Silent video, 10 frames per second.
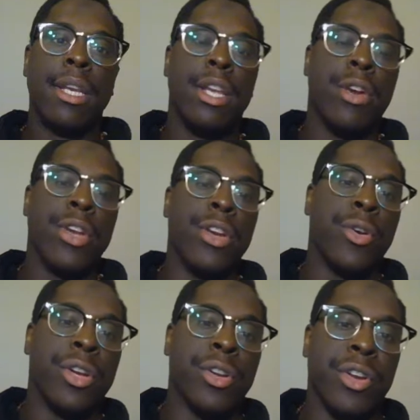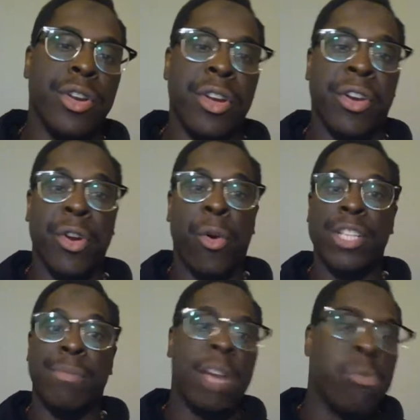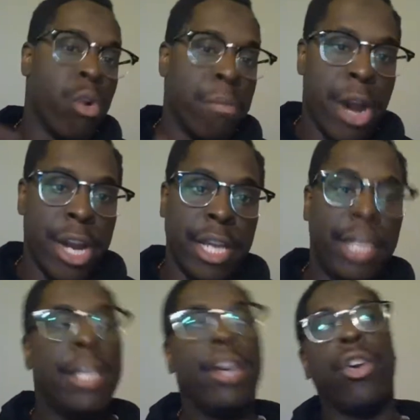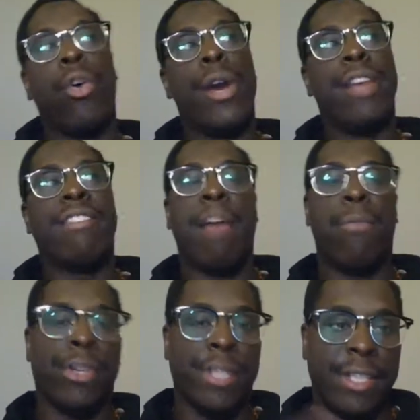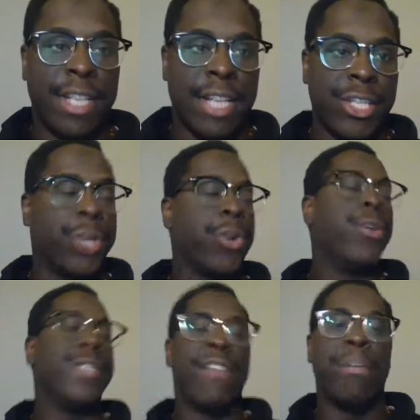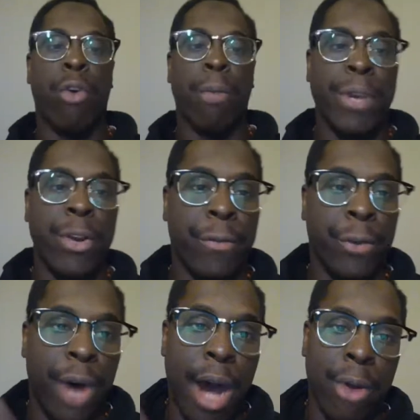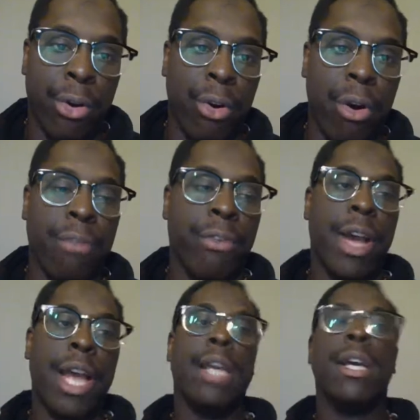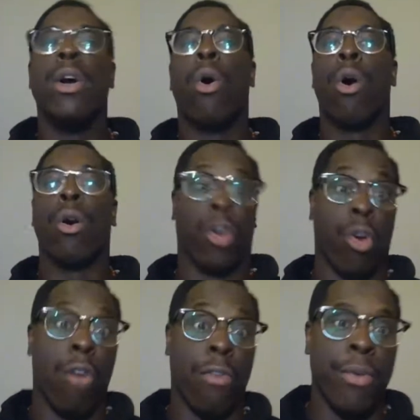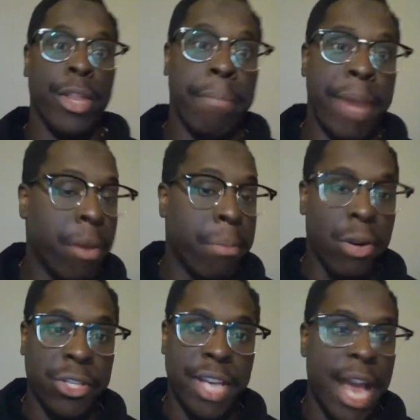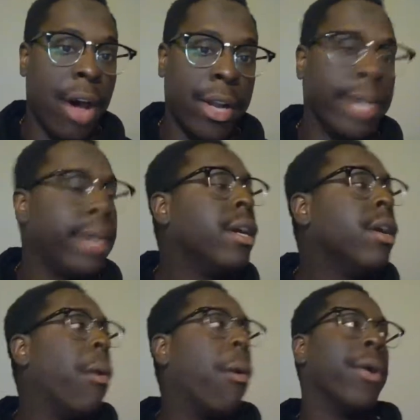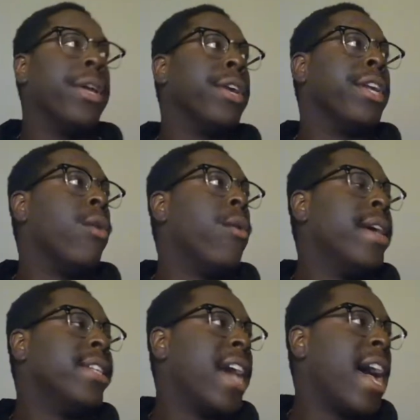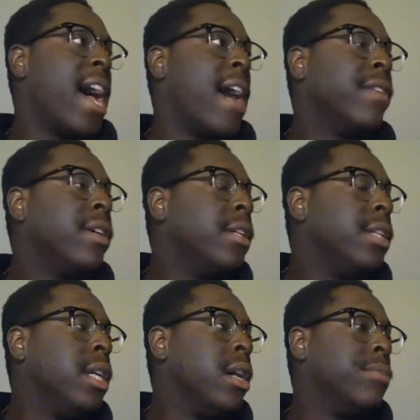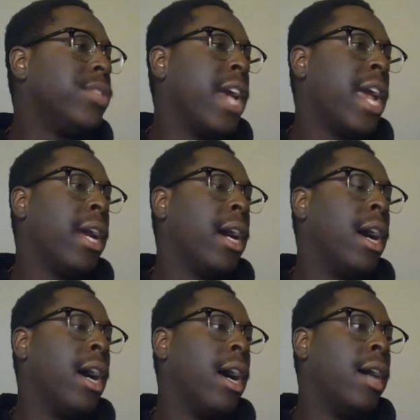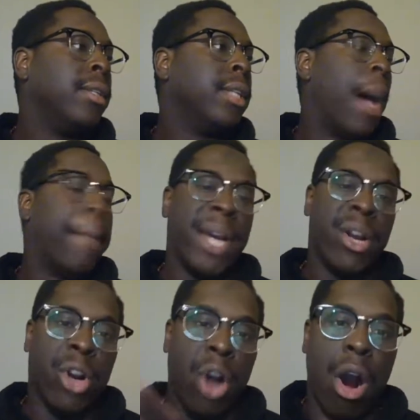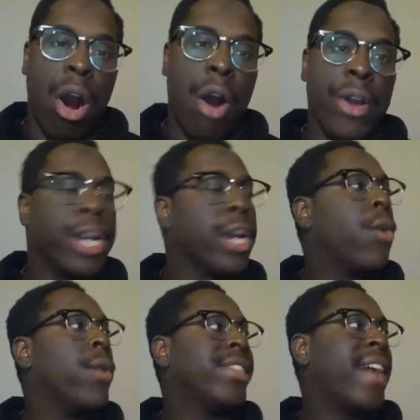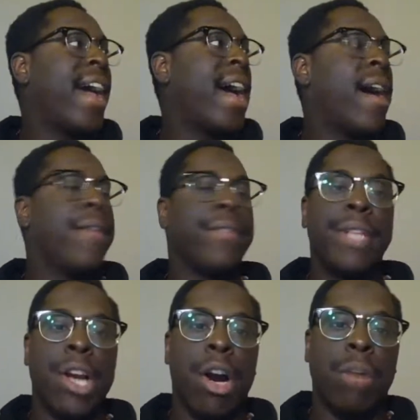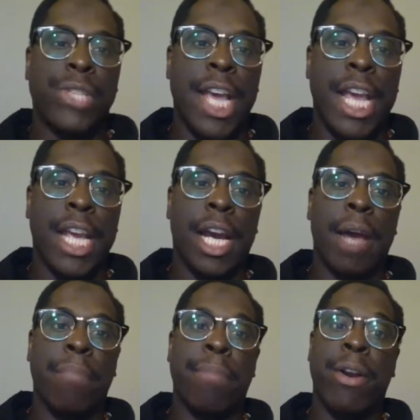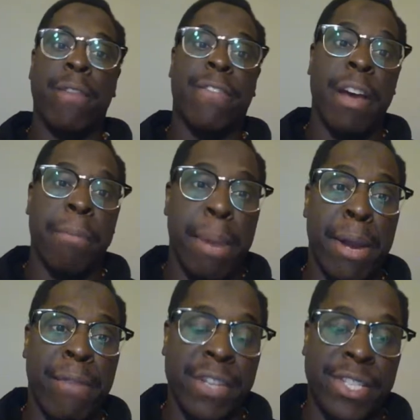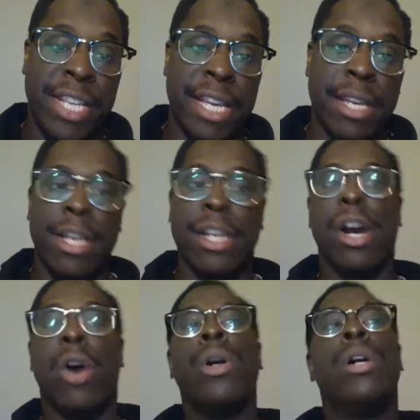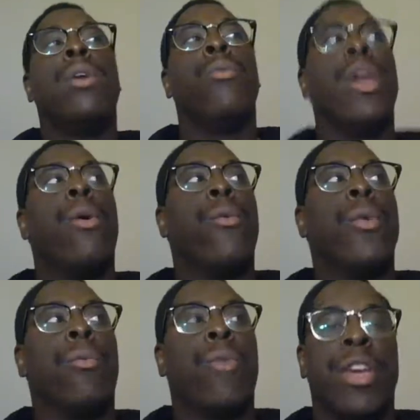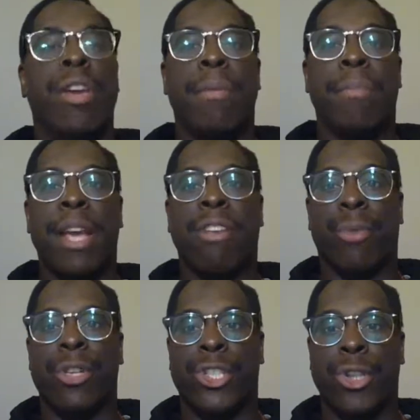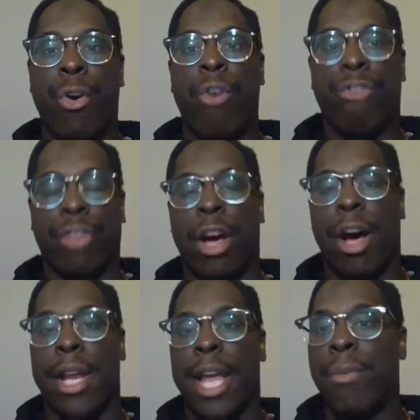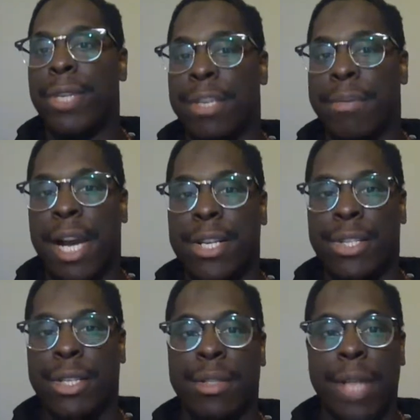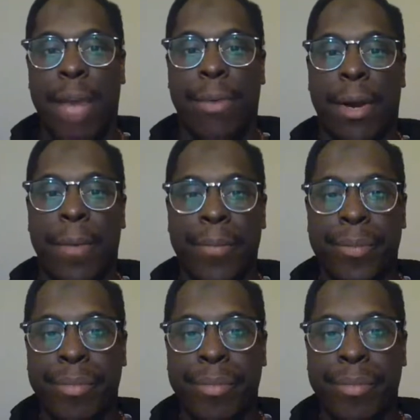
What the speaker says: You know, you can always make more money. You can always have more success. You can always have a more beautiful, hotter girlfriend, or a girlfriend with a better personality, or you can always have, you know what I'm saying, a better car. You could always have, you know what I'm saying, a better physique. You know, we human beings, we're so flawed. Hey, what's up, Nicer? Hey, what up?